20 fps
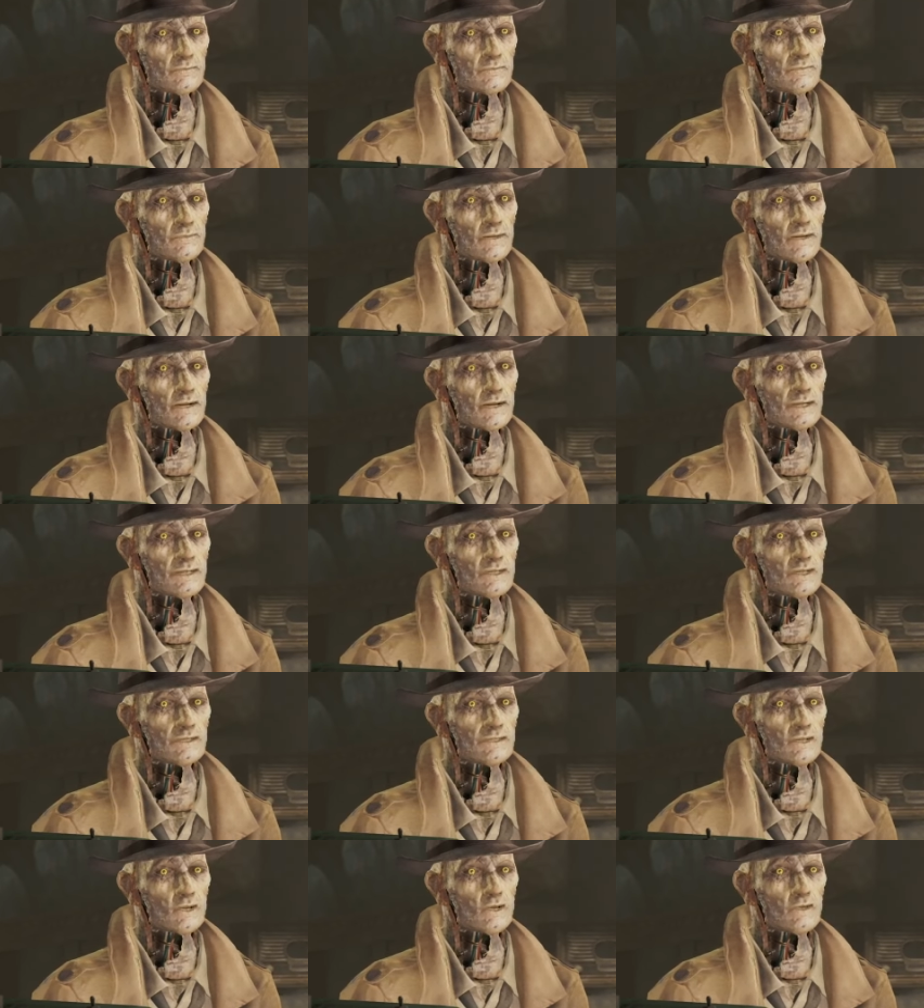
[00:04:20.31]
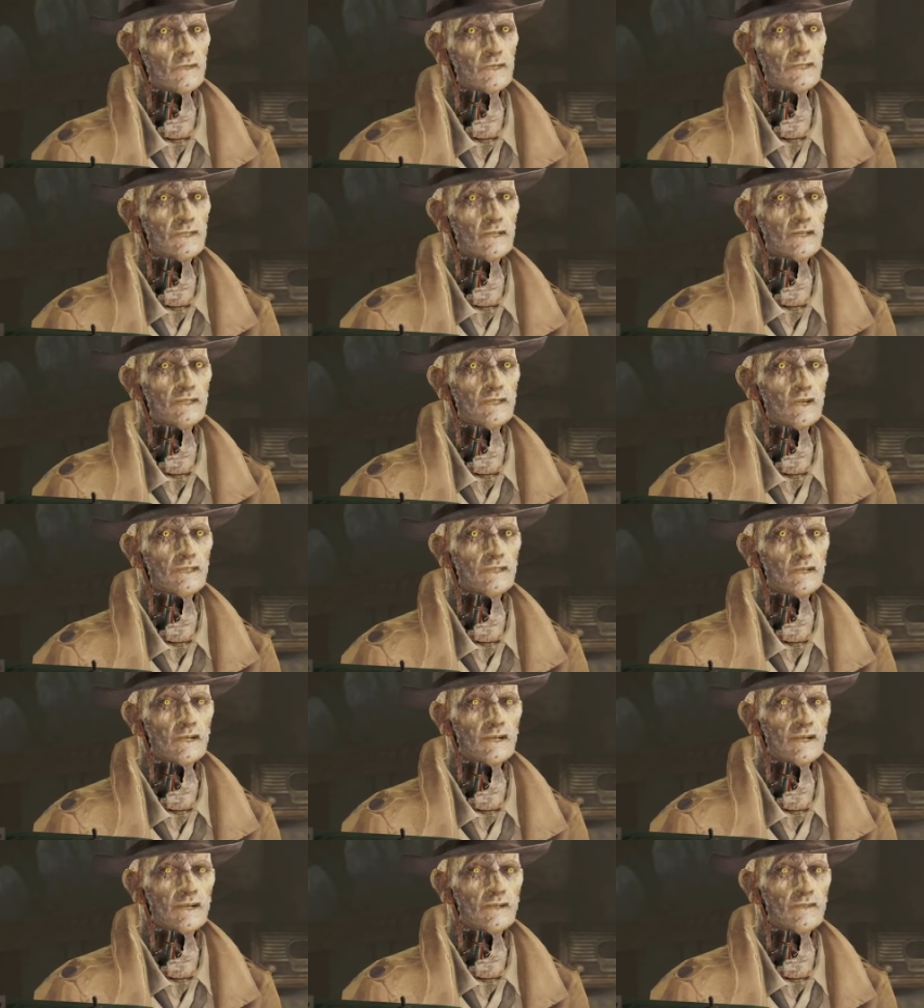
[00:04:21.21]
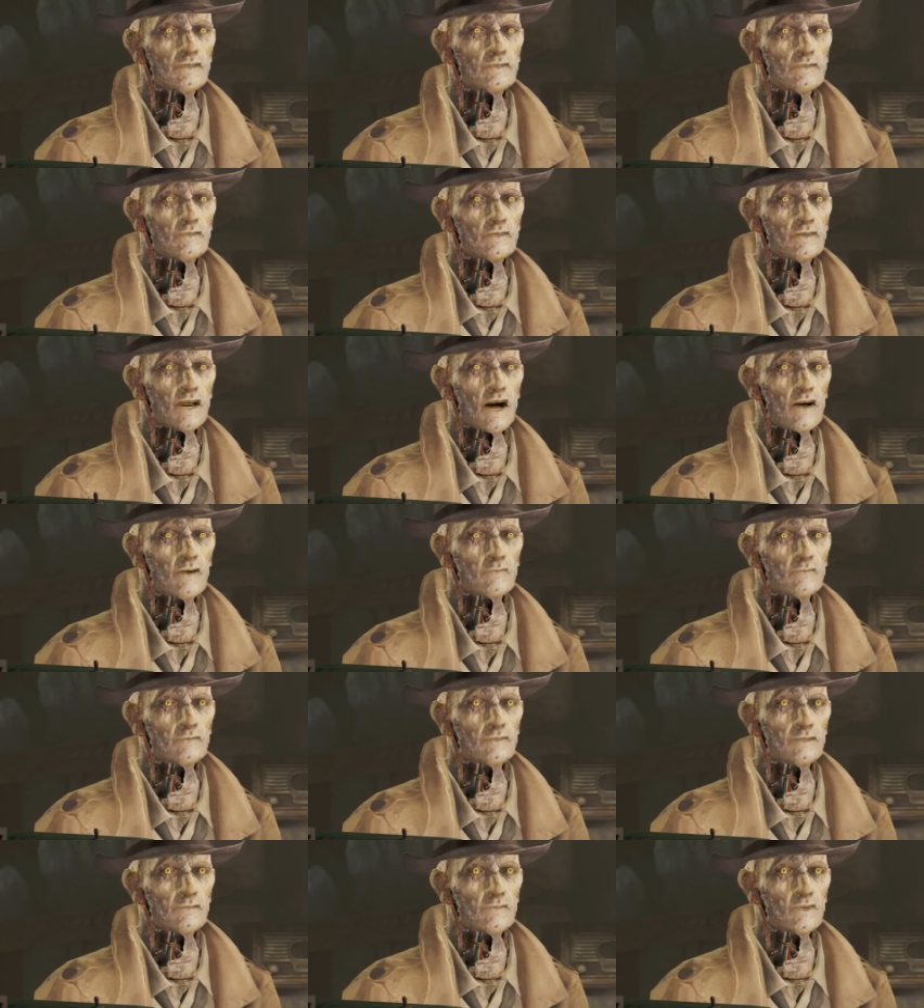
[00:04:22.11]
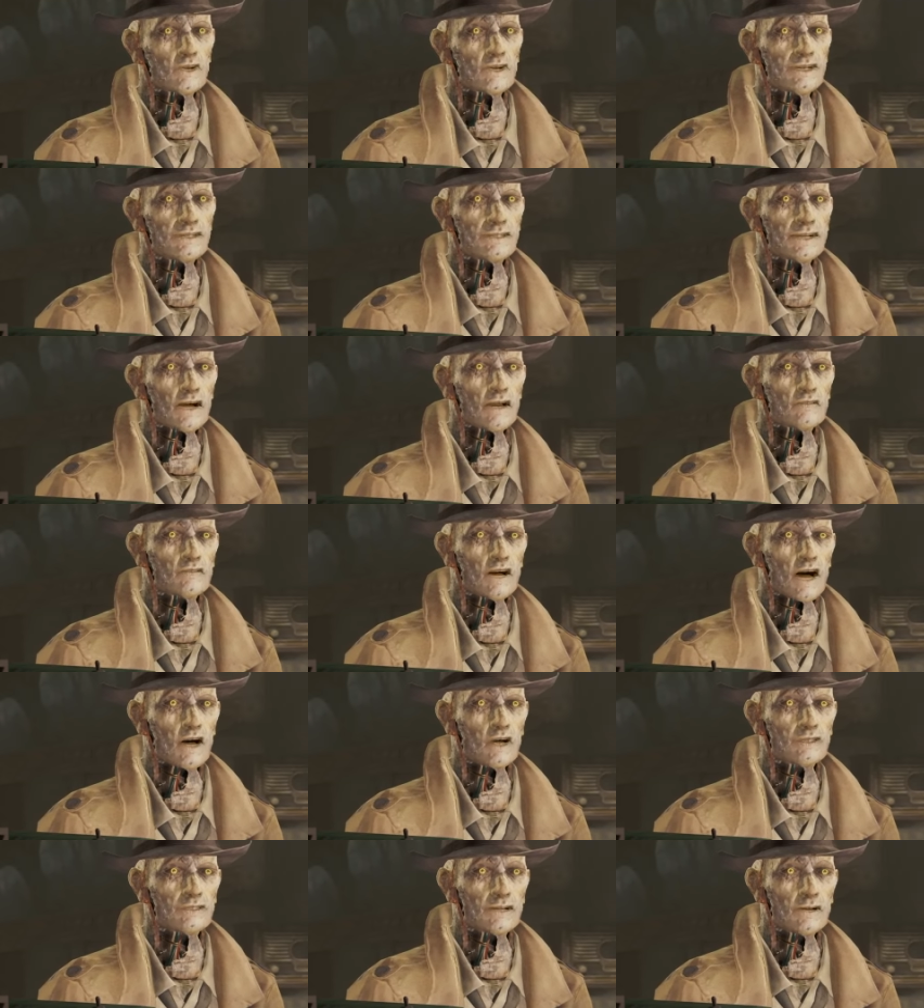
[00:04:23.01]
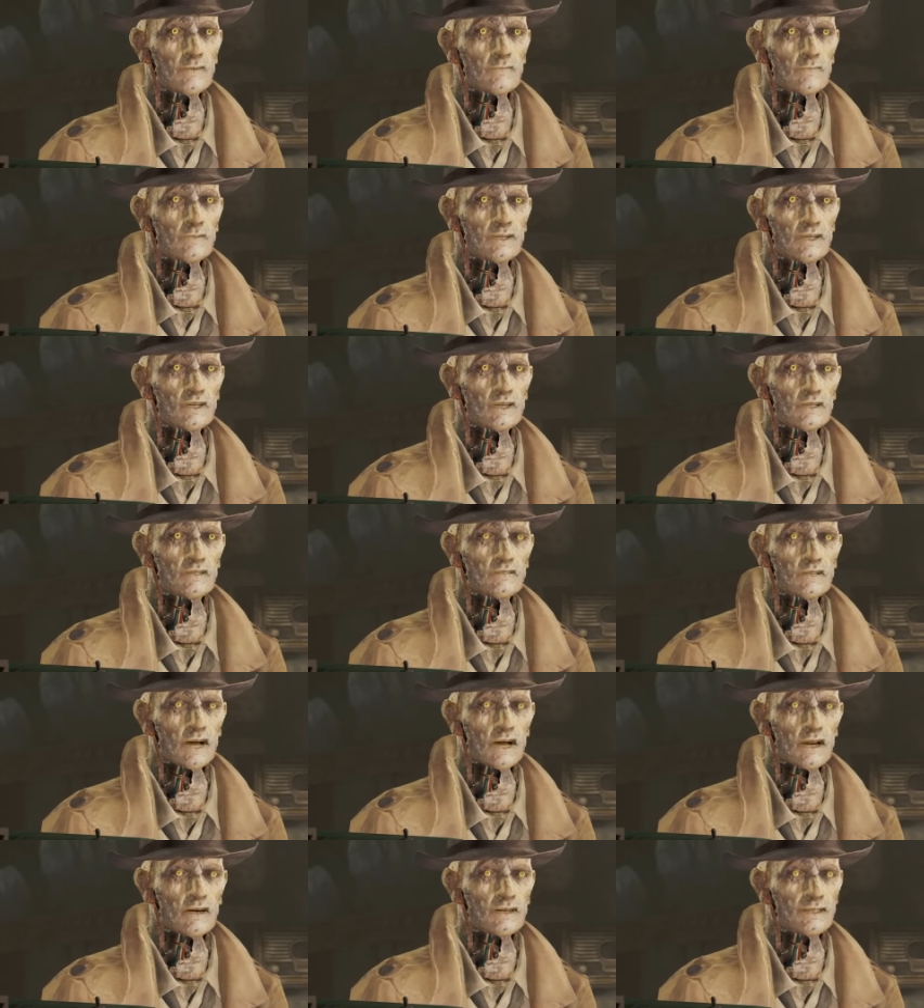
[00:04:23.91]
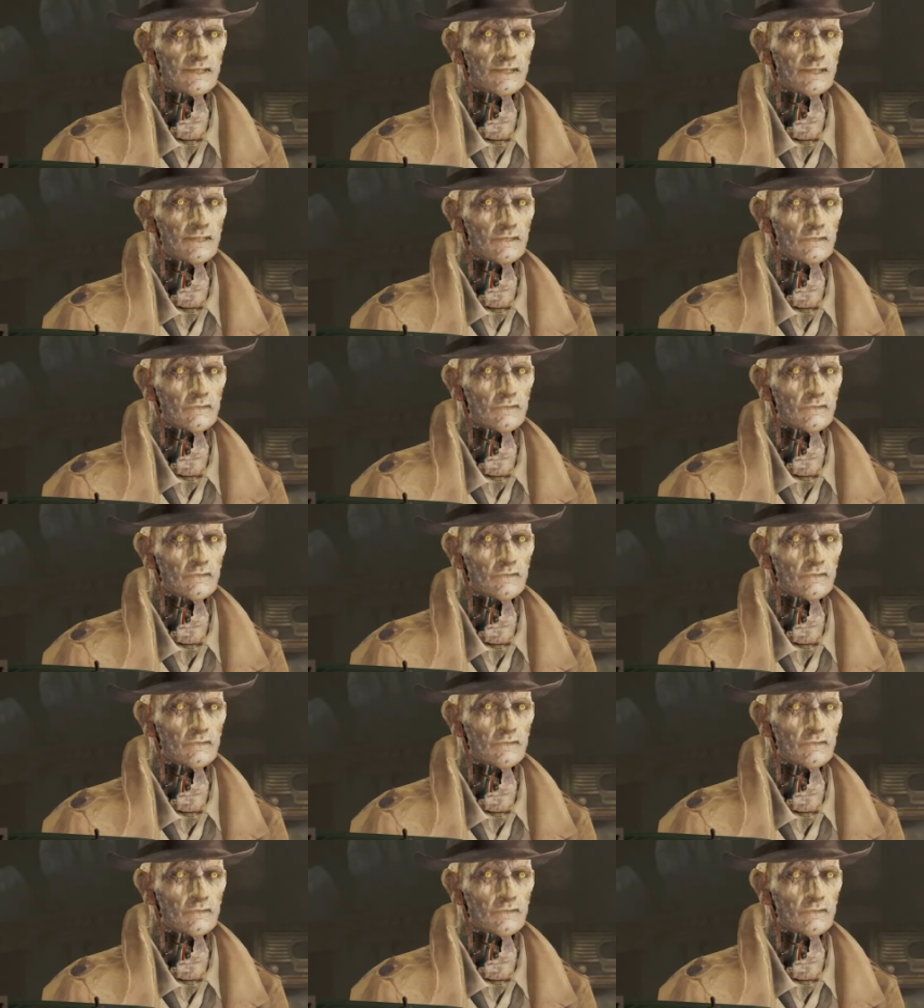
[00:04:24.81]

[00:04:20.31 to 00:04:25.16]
The hazard suit is interesting. Not many mercs can afford something that fancy.